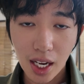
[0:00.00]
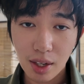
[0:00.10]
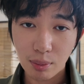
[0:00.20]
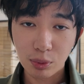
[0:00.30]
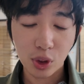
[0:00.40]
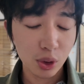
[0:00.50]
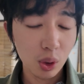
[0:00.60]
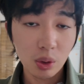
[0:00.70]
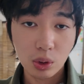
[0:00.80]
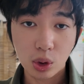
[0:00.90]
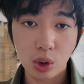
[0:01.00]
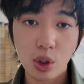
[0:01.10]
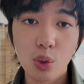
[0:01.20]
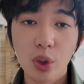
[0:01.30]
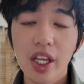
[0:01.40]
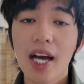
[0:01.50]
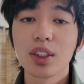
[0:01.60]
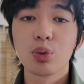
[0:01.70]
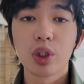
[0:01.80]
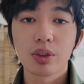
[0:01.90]
I'm just going to show you what
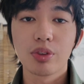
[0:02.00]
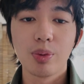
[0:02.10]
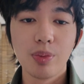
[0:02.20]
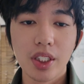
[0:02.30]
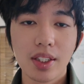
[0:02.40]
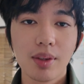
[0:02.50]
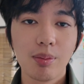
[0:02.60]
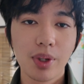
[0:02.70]
has worked for me.